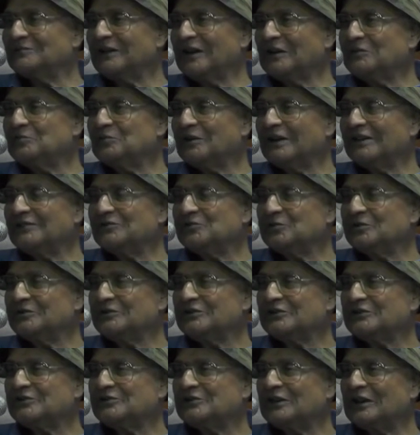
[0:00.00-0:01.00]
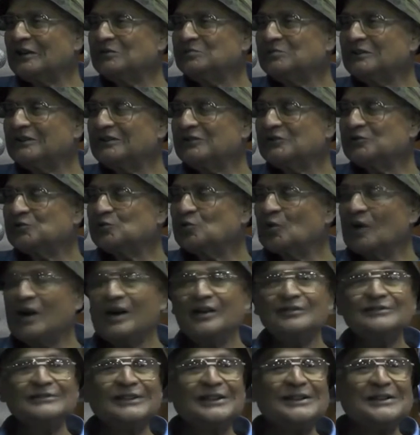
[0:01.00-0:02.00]
my voice, which is not very
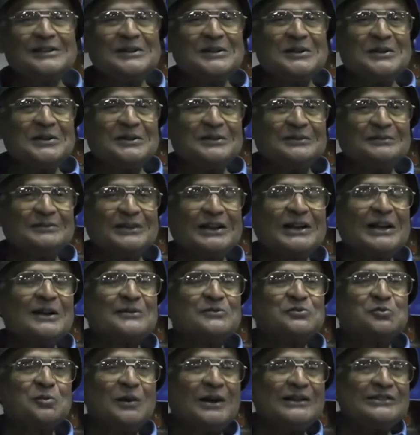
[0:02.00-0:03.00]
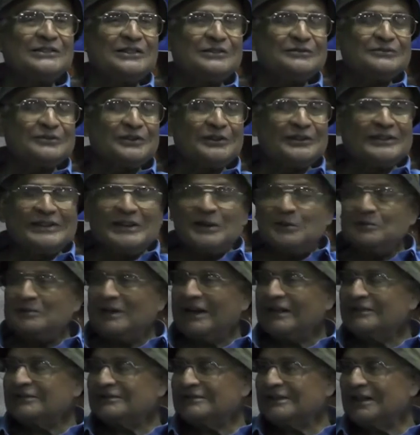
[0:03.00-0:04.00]
strong, becomes wonderful in a
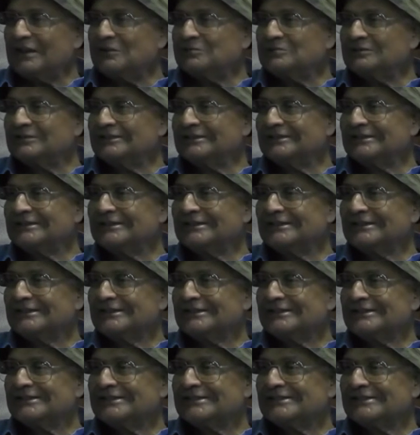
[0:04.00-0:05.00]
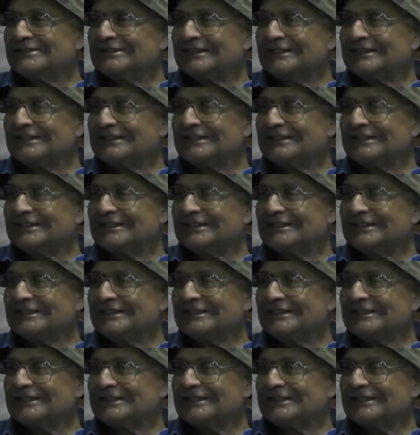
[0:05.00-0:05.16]
bathtub. So